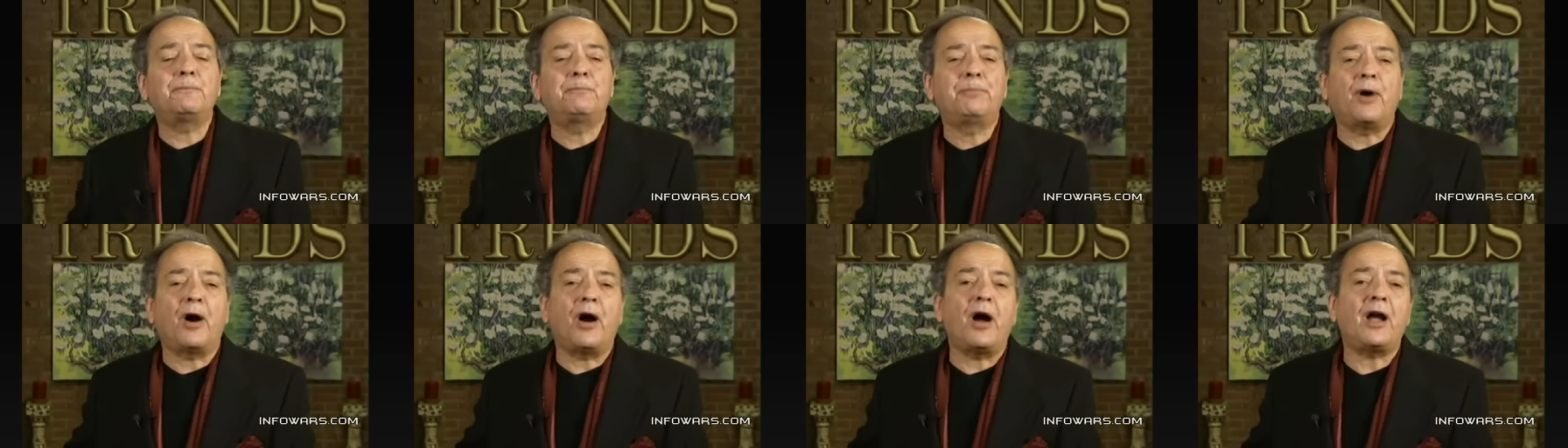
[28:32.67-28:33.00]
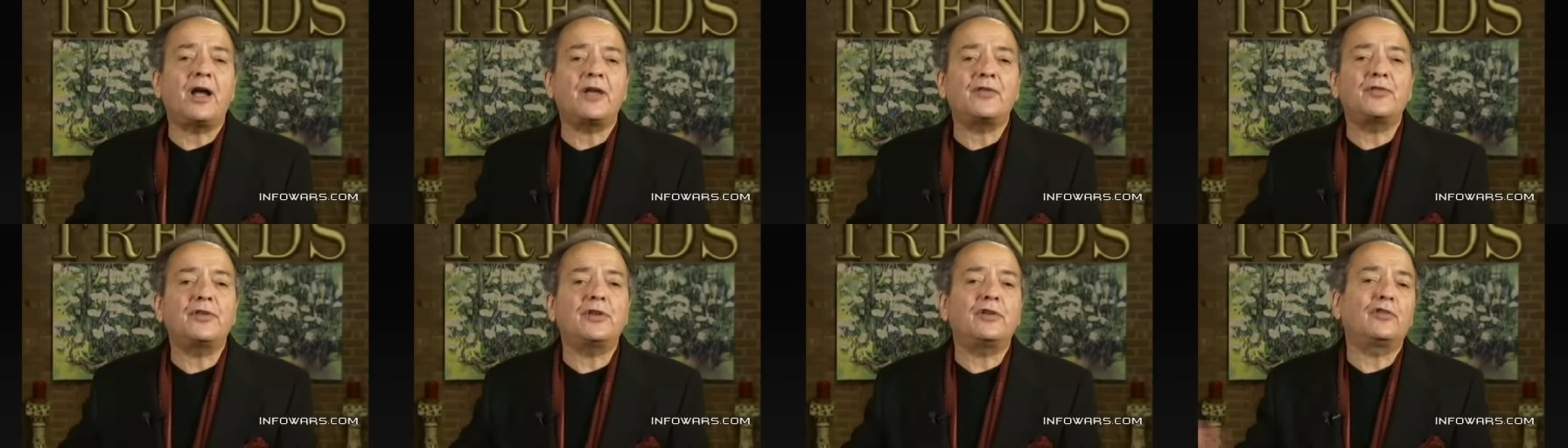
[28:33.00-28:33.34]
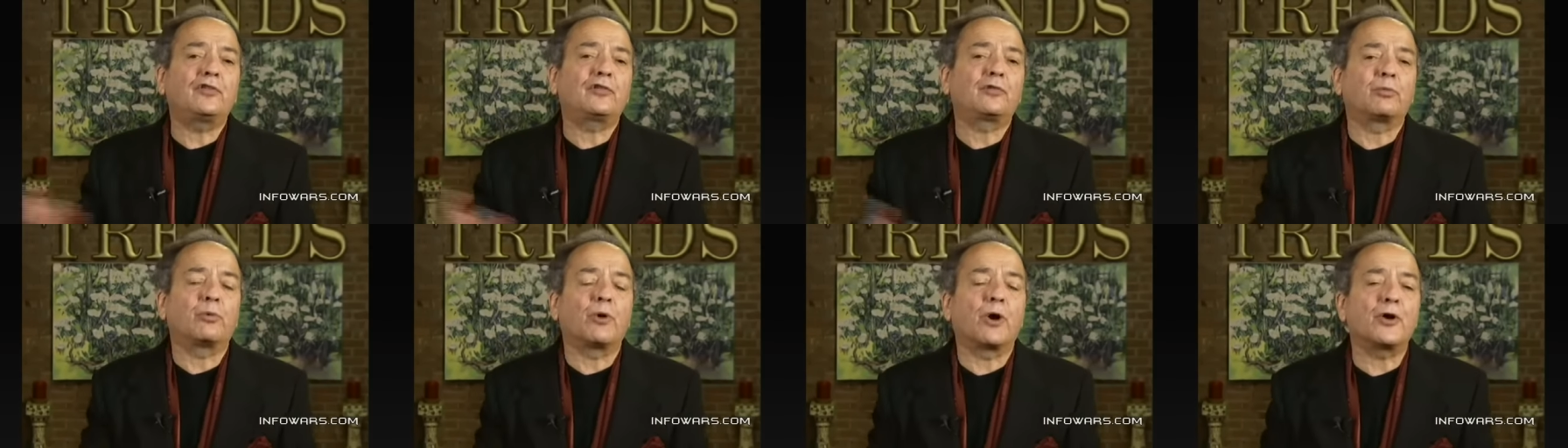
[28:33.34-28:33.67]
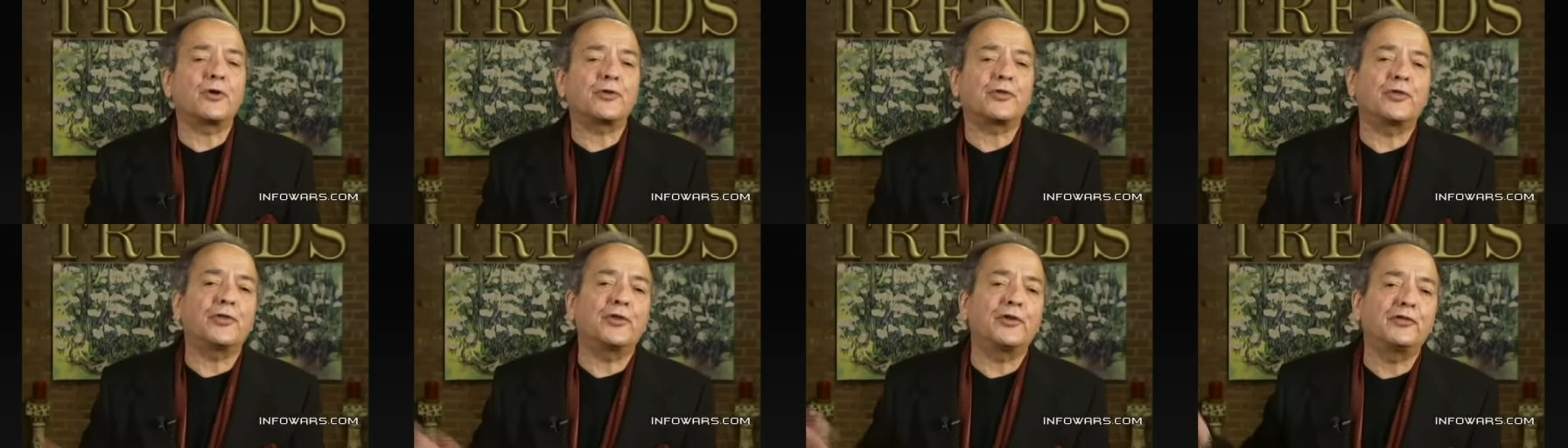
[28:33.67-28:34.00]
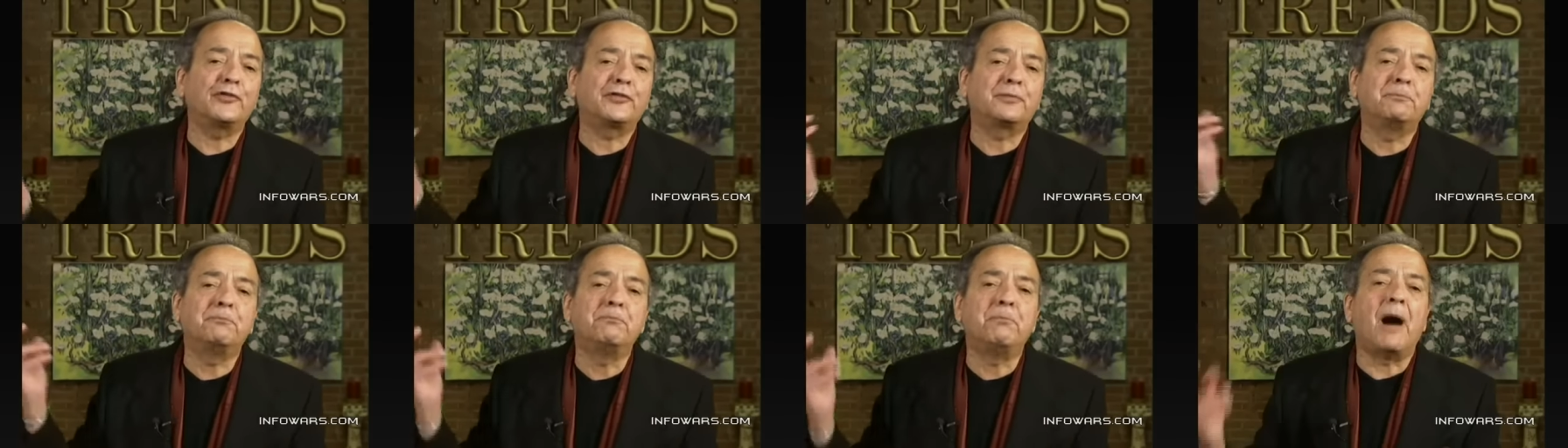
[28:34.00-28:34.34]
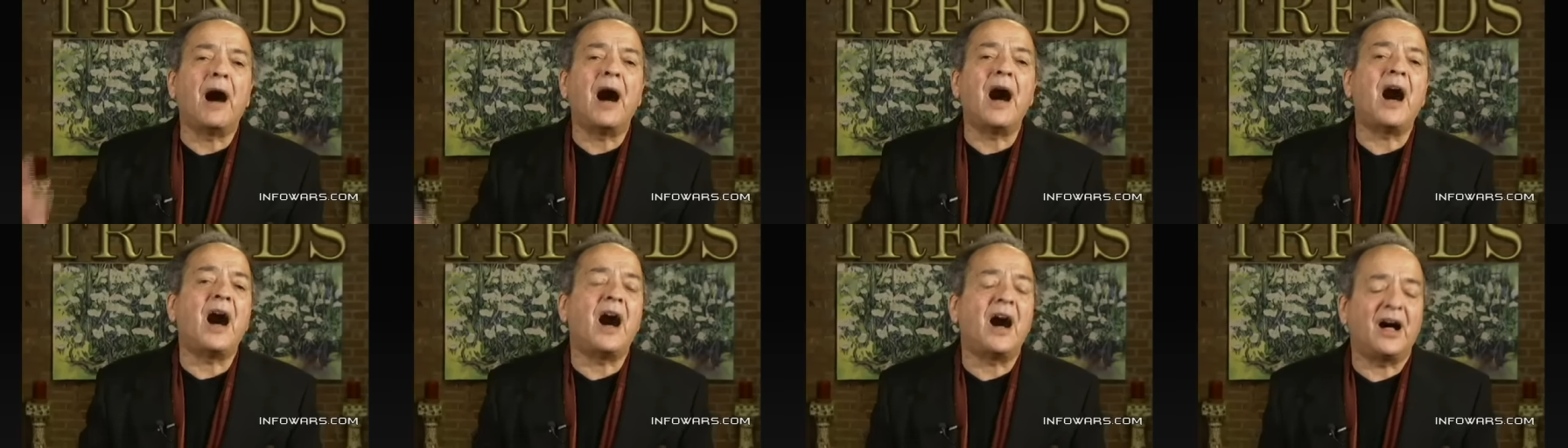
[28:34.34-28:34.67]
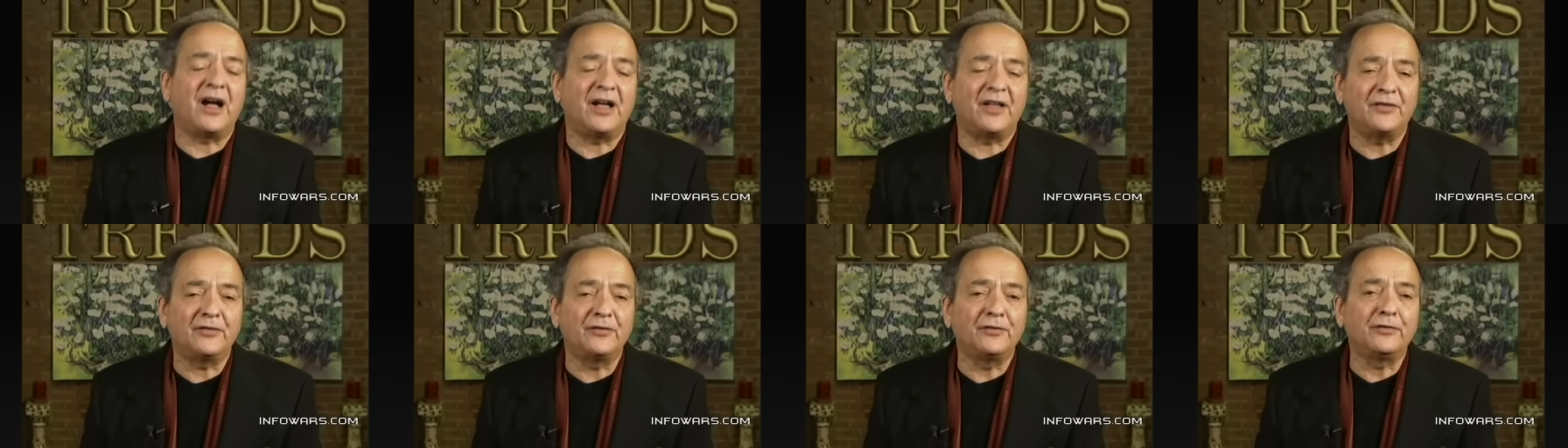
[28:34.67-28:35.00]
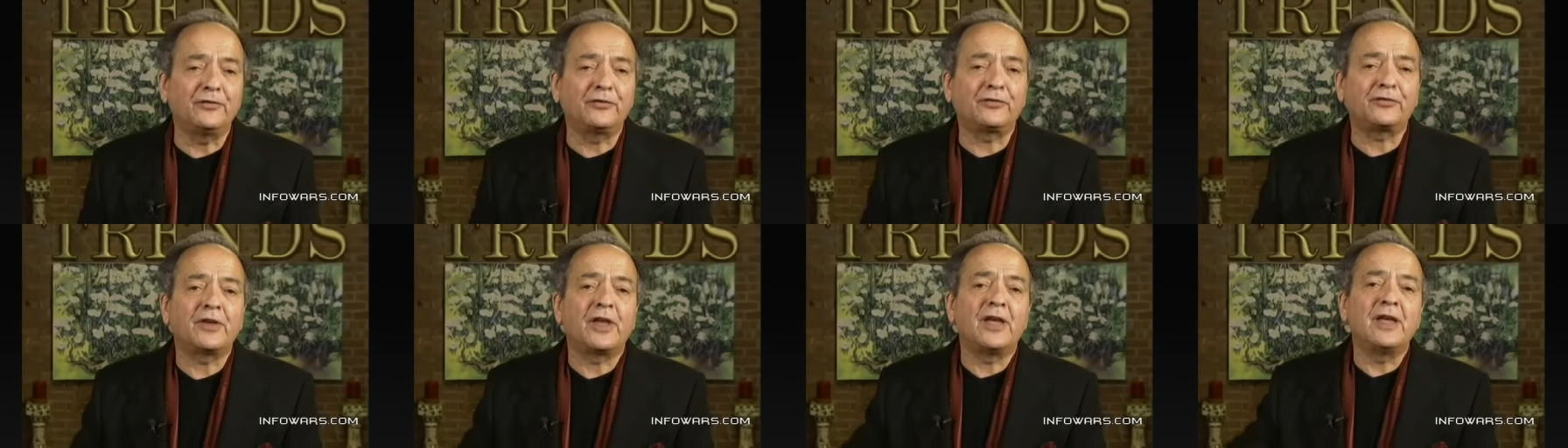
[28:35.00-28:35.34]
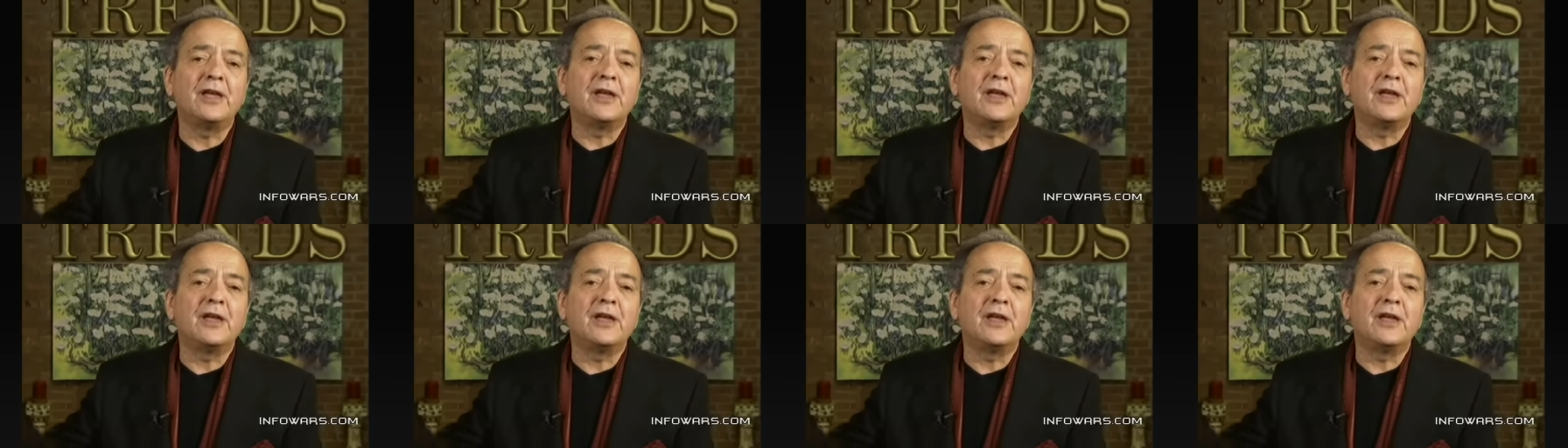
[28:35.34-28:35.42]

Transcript: buy these worthless bonds